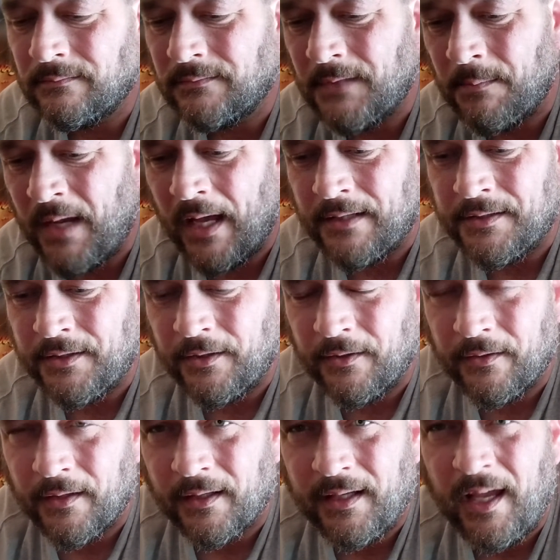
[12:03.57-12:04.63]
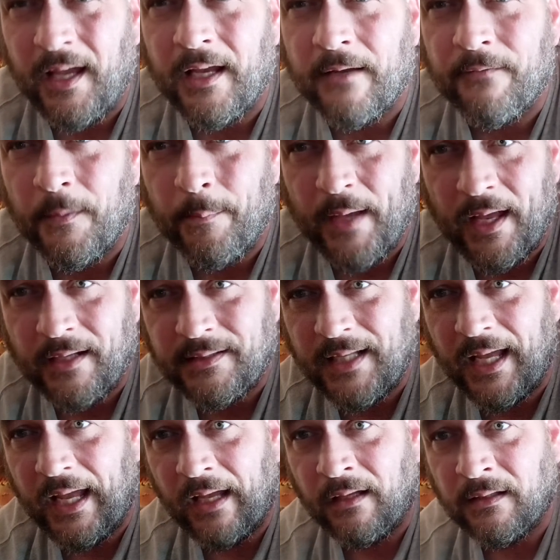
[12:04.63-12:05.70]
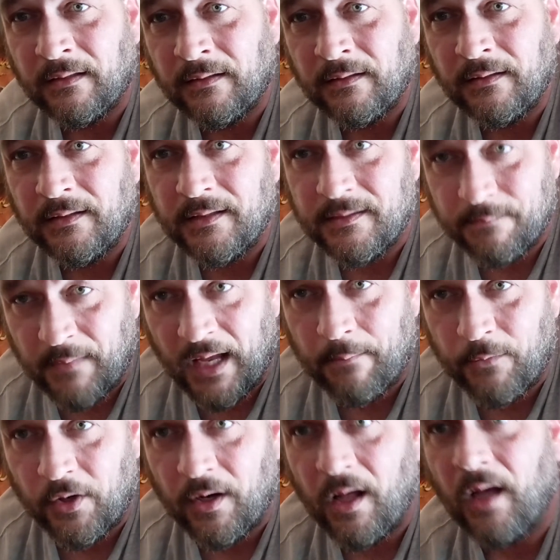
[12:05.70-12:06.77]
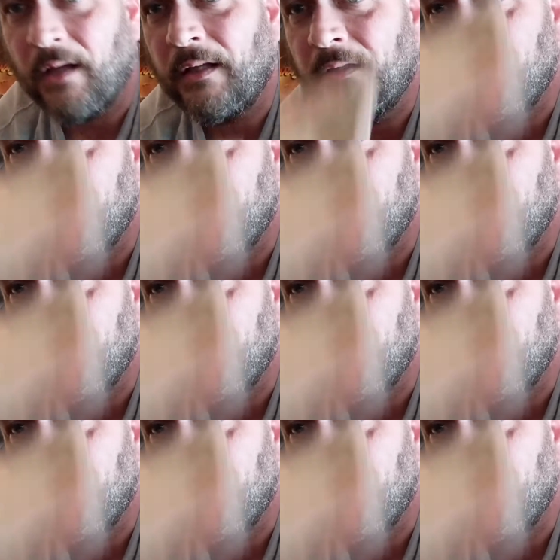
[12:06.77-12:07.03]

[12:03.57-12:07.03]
The master, the king of the bad day is Matt Murdock.